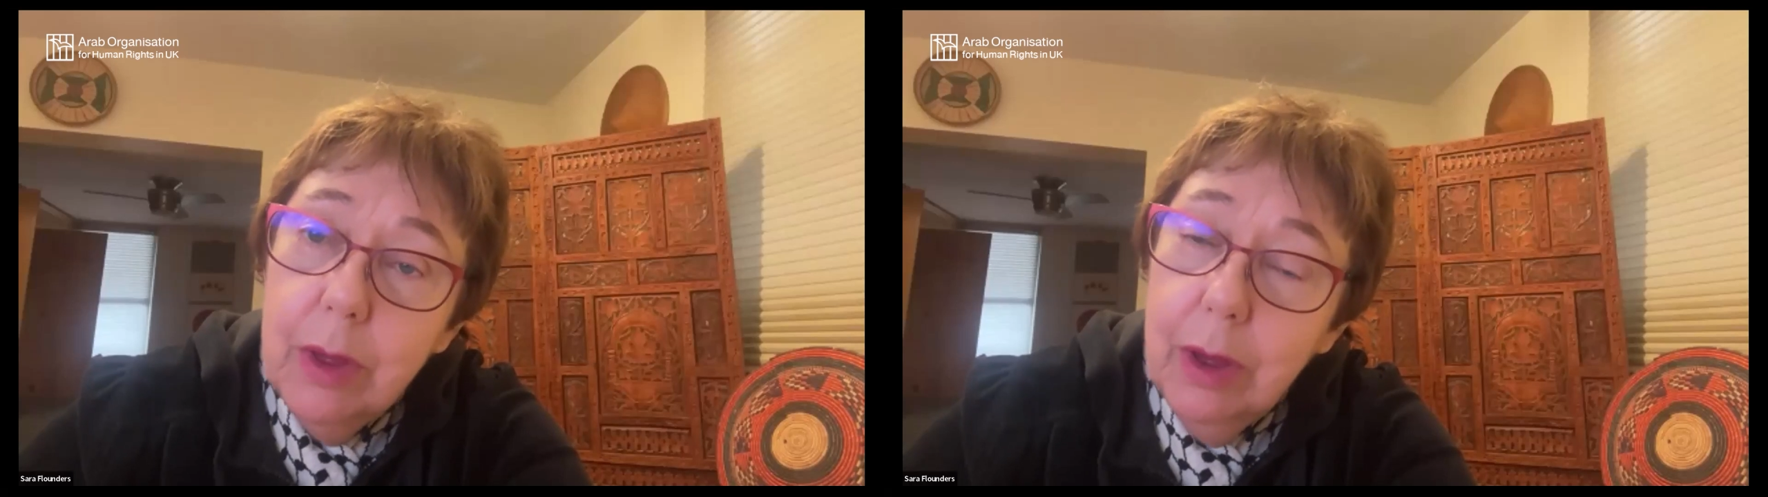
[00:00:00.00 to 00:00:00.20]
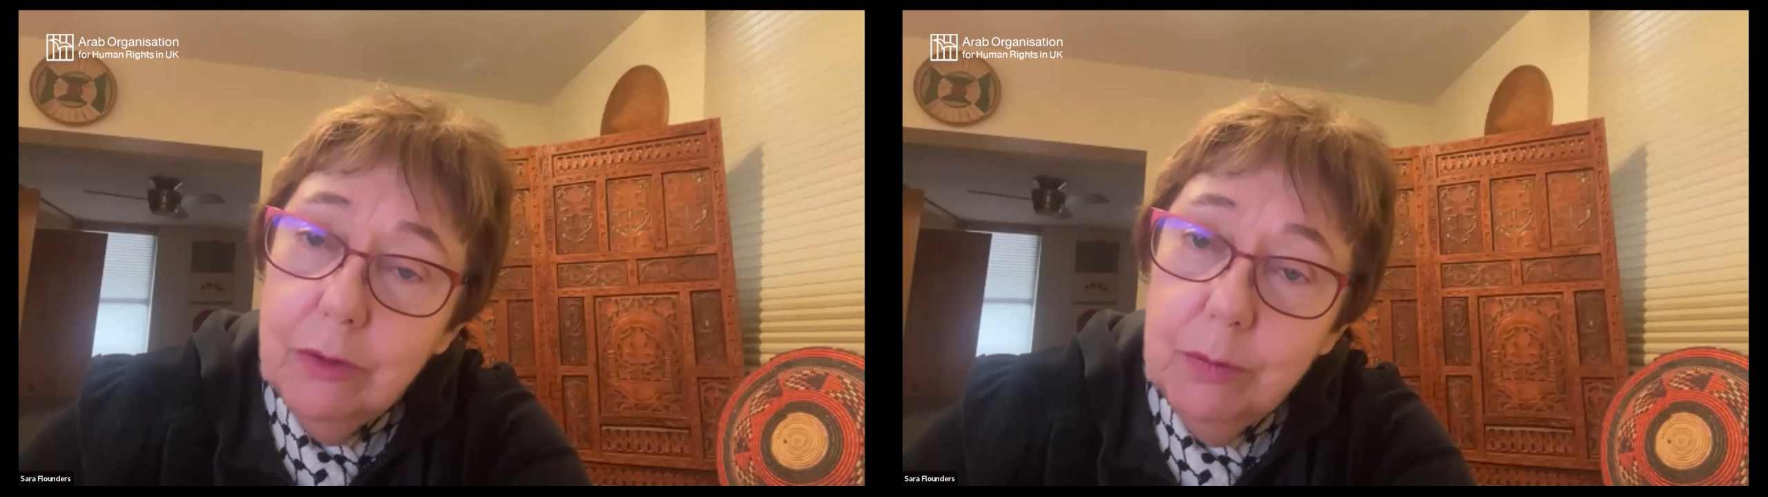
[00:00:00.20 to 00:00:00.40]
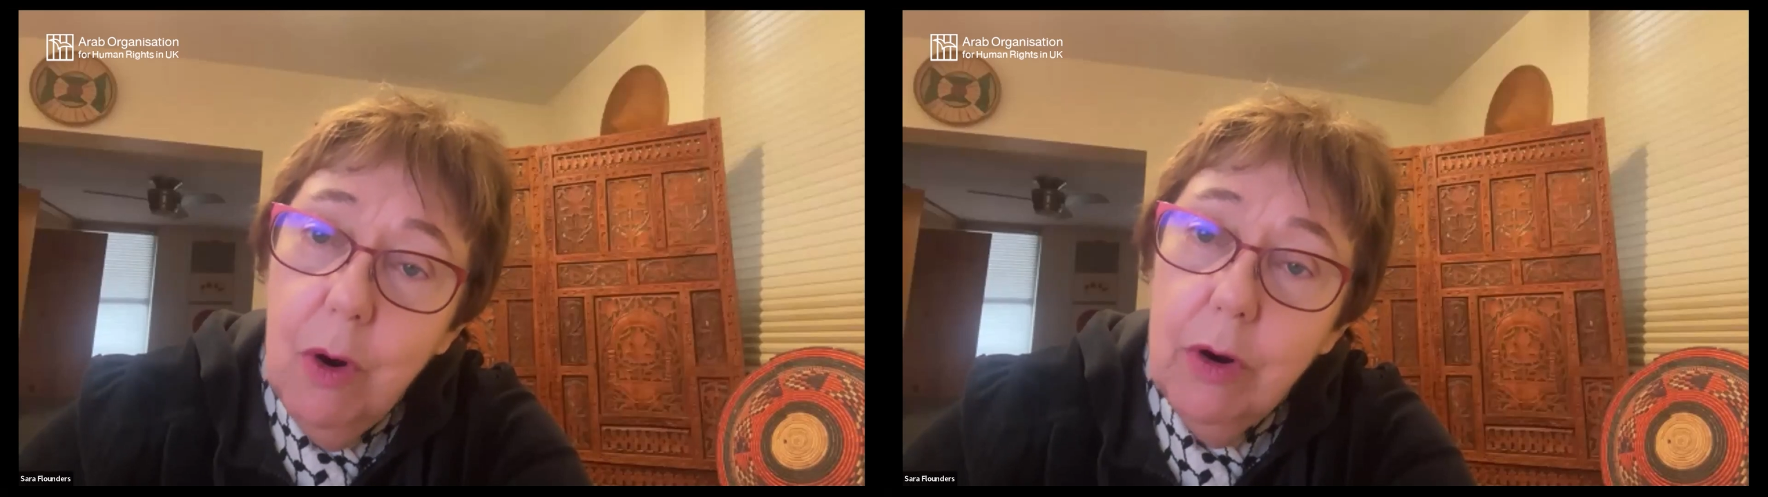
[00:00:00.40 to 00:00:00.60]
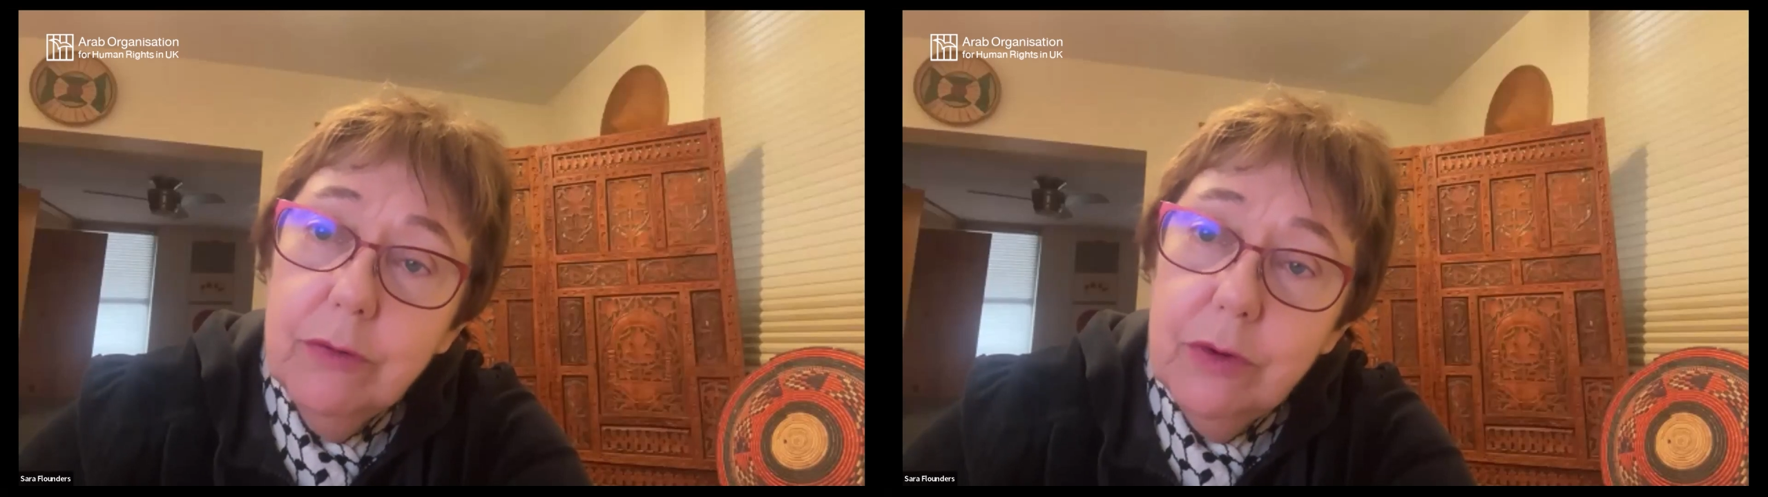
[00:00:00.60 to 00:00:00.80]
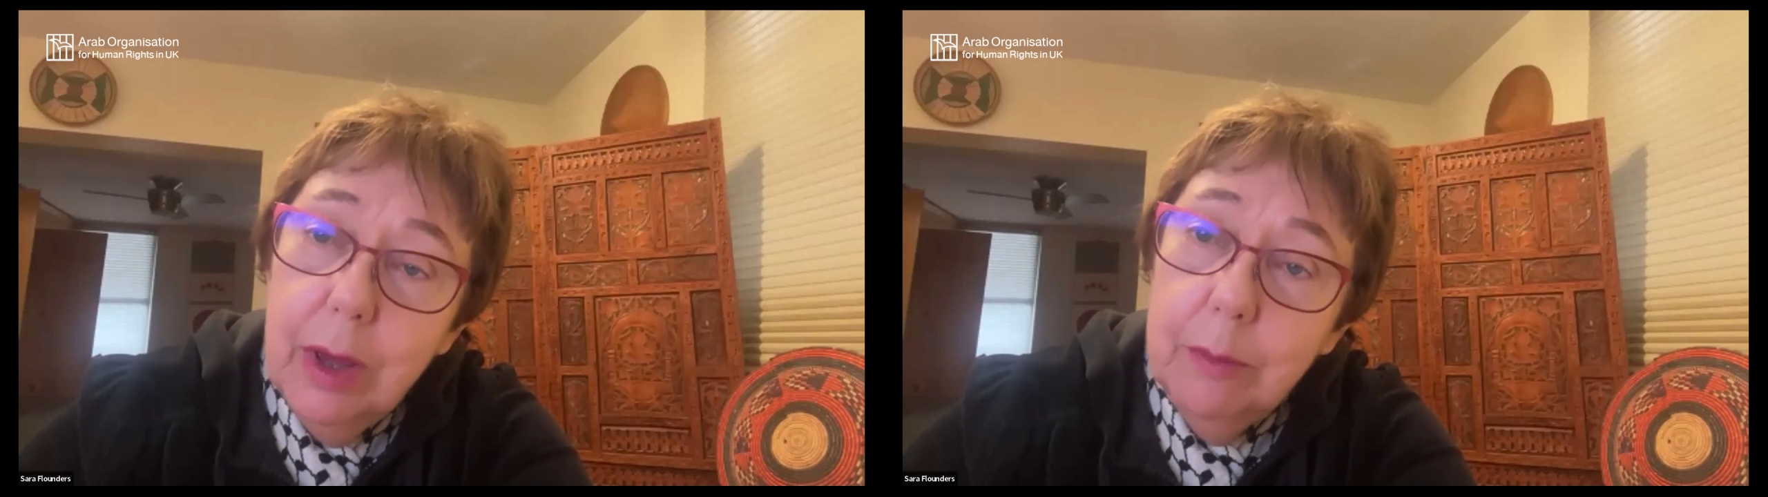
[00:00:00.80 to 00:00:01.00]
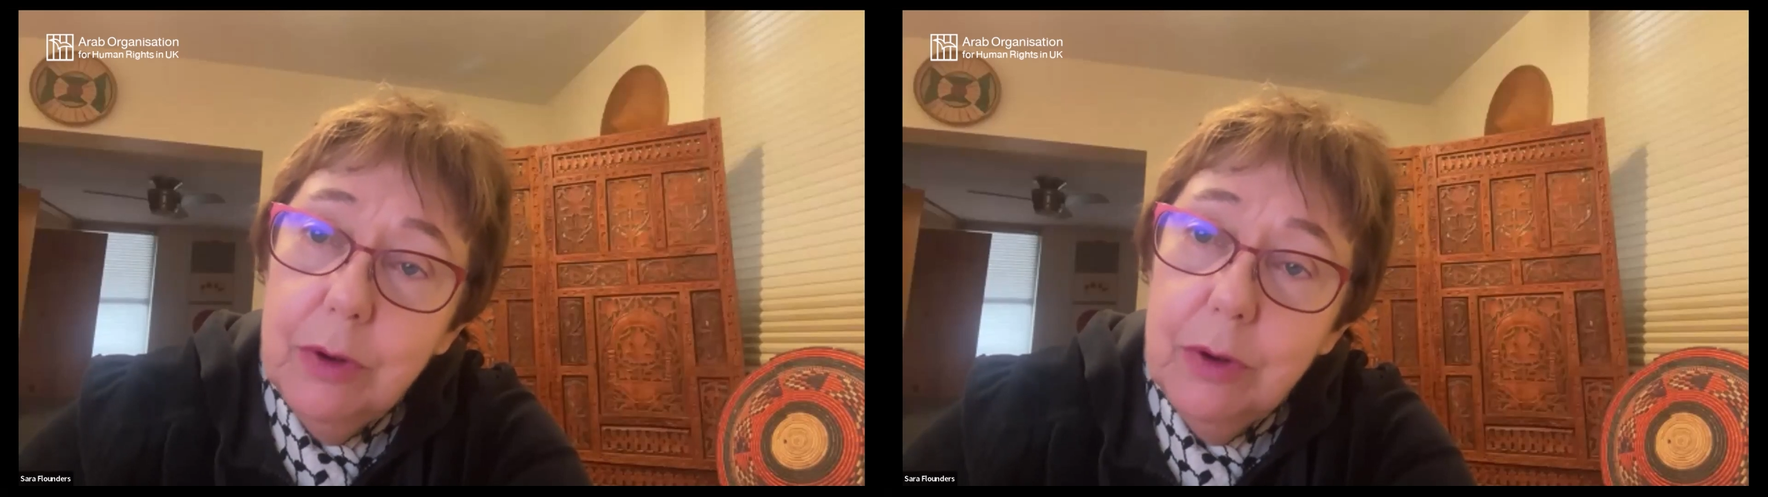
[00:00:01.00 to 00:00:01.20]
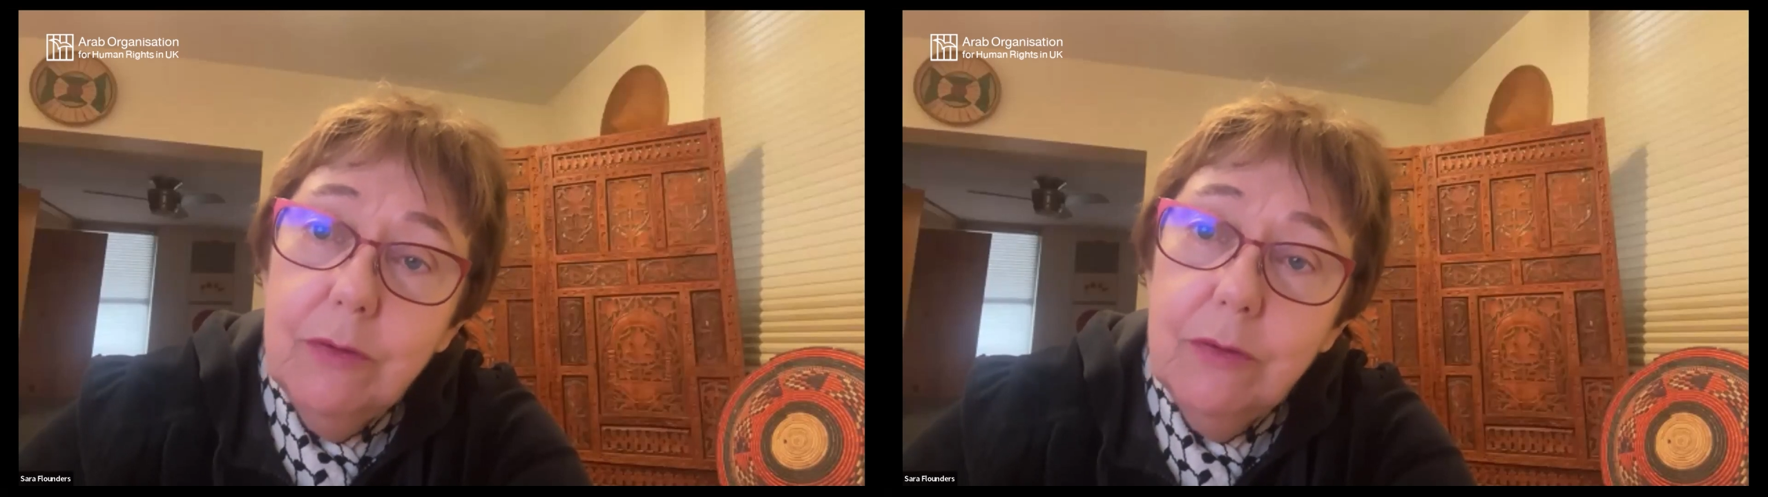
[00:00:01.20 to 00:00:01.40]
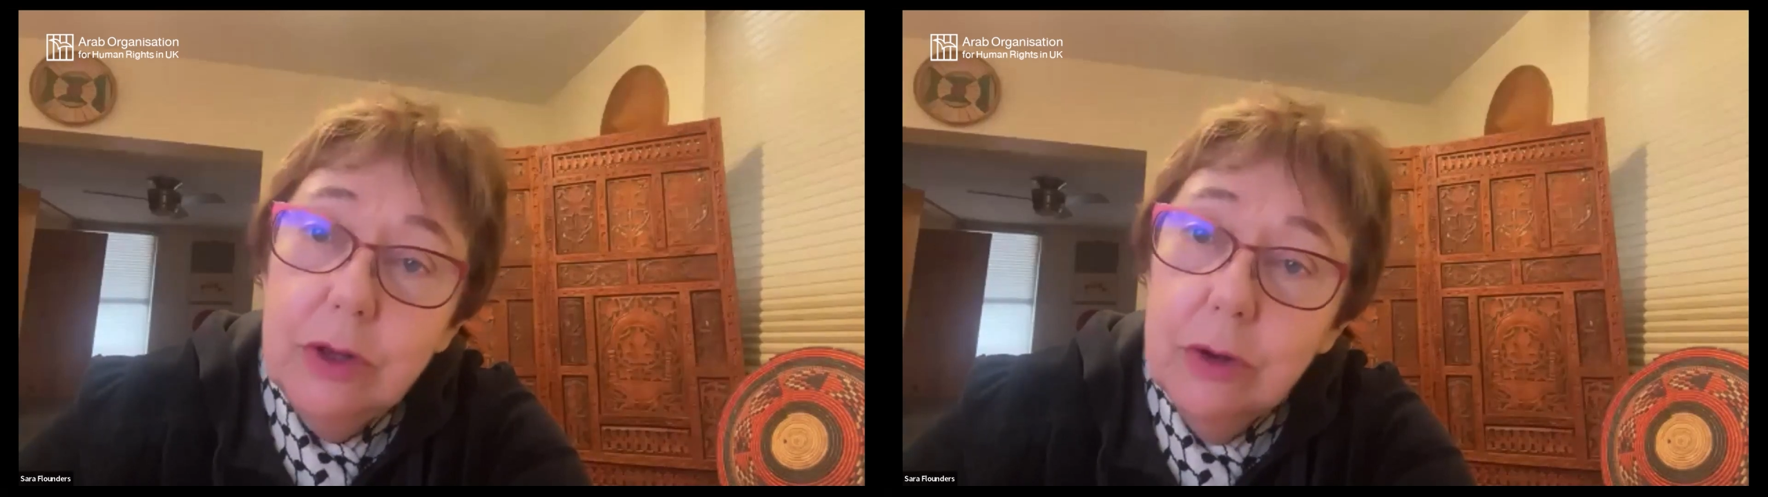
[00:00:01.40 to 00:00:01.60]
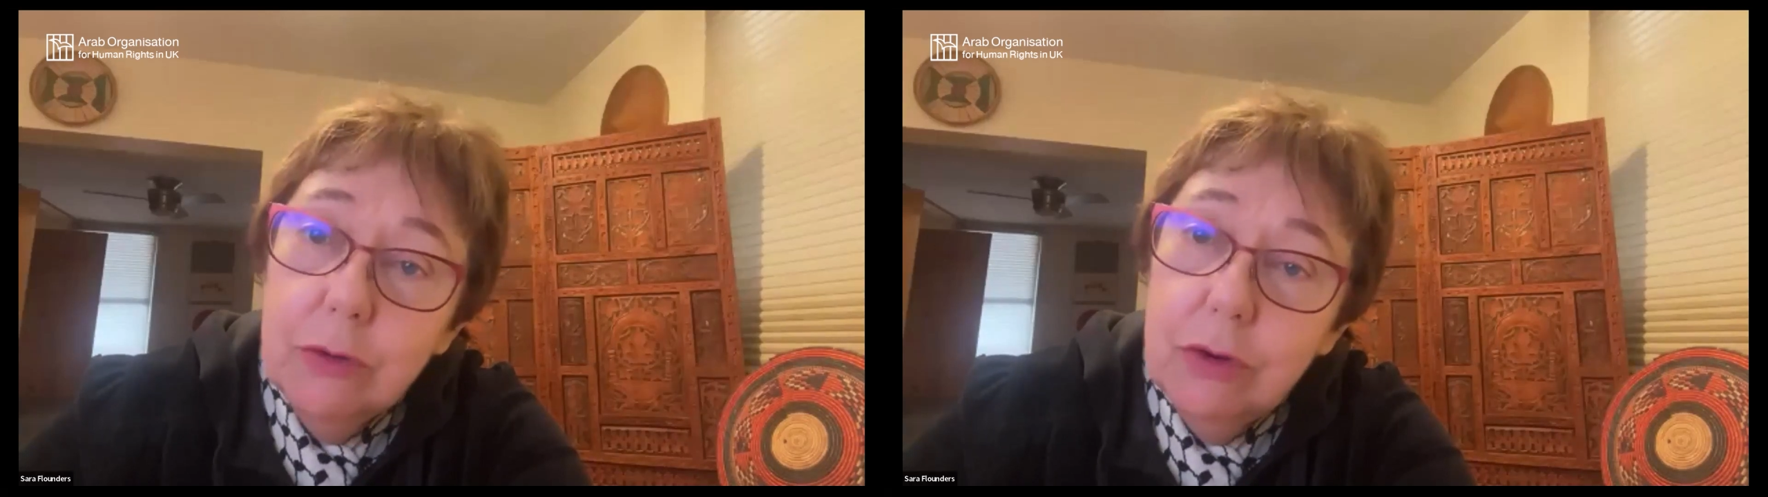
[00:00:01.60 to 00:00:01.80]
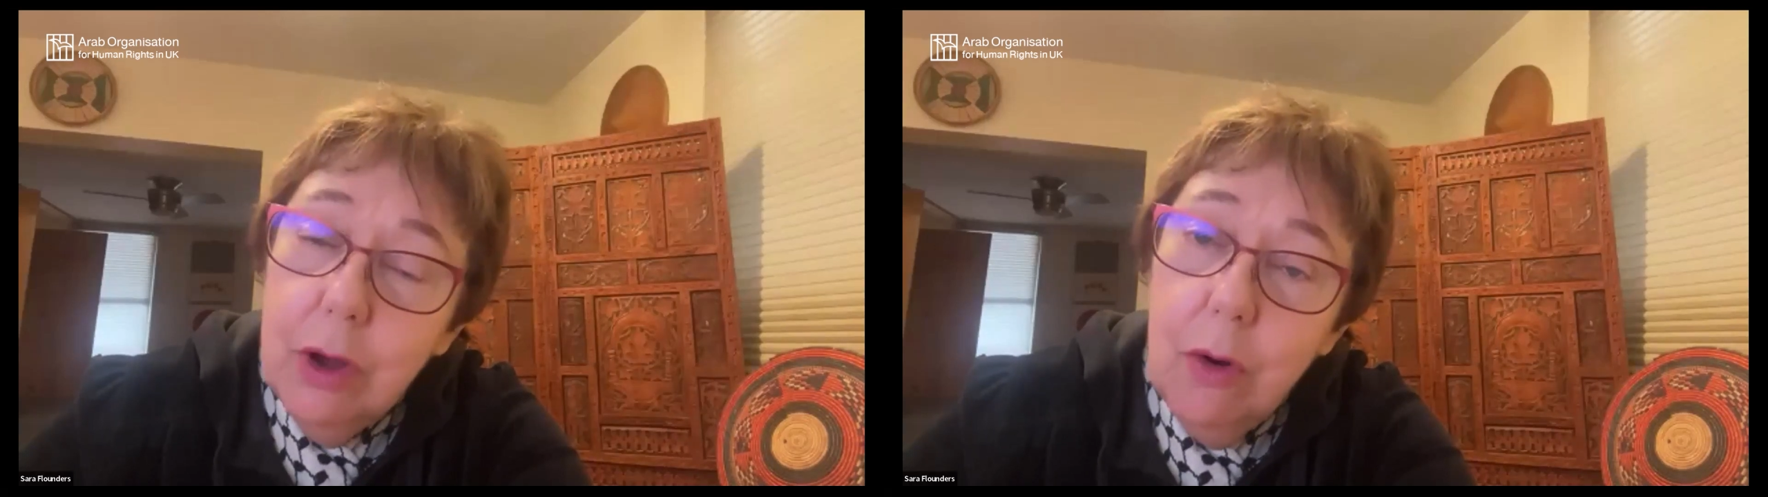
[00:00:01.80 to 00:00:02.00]
as part of Camp David
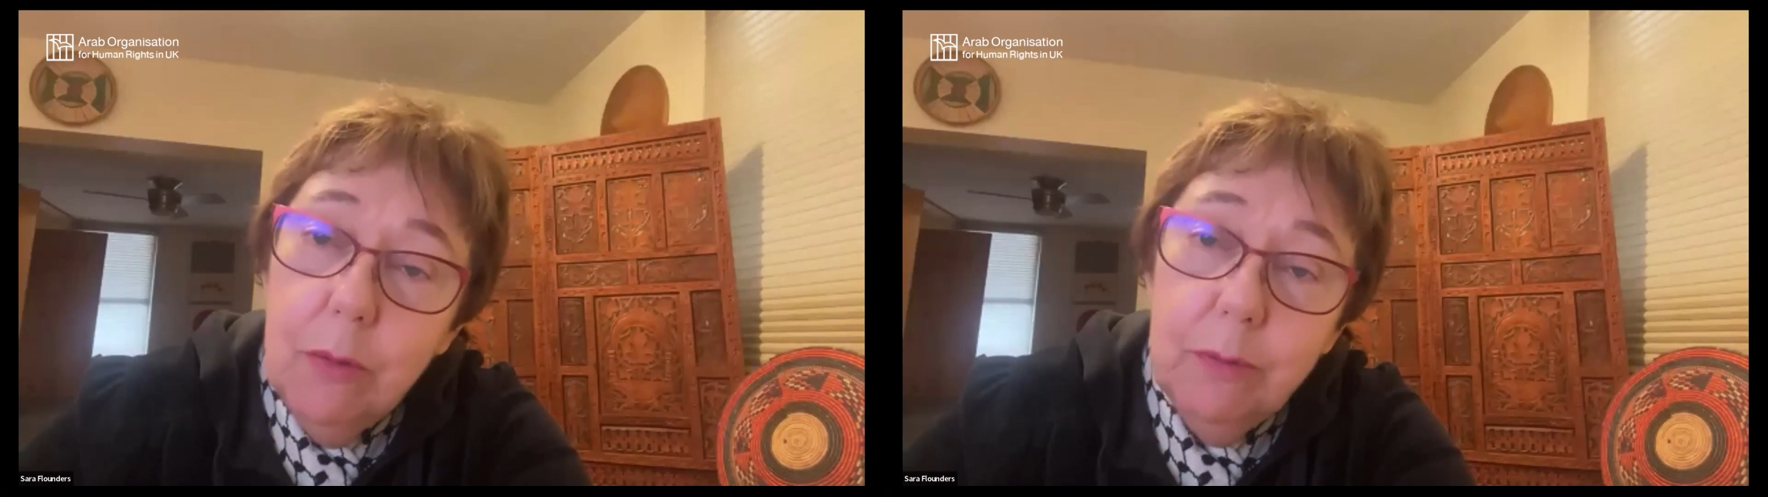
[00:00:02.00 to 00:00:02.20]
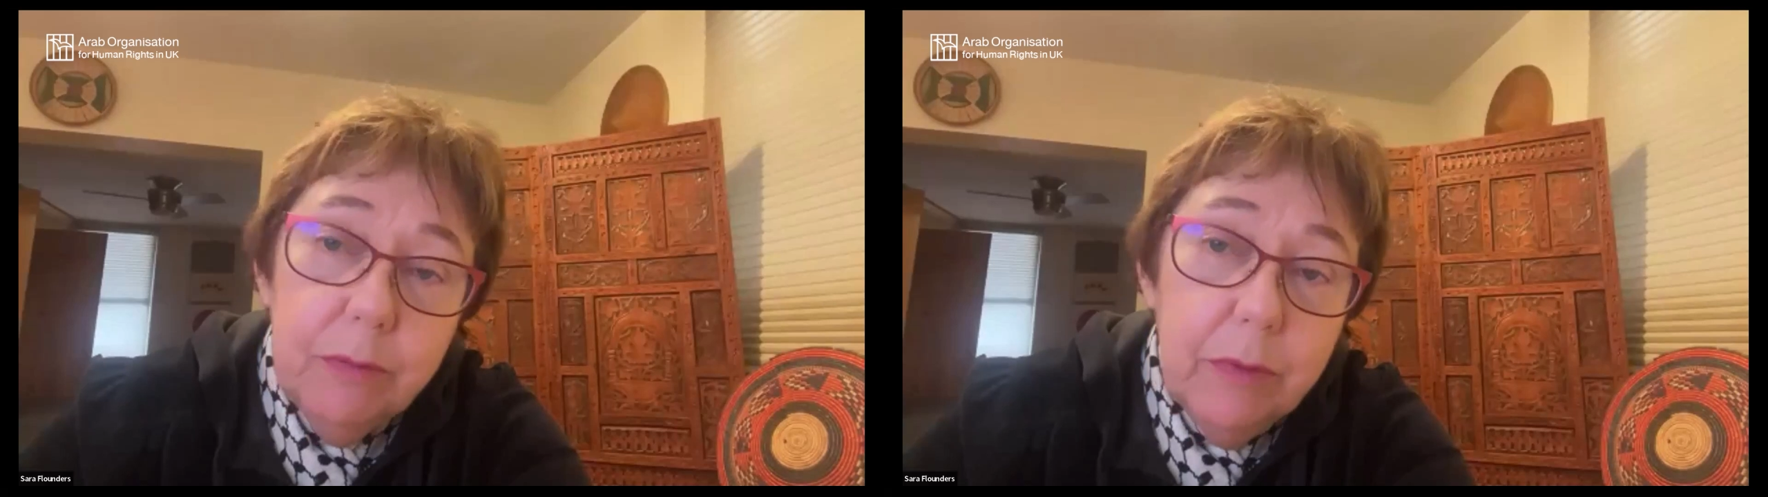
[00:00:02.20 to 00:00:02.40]
years ago.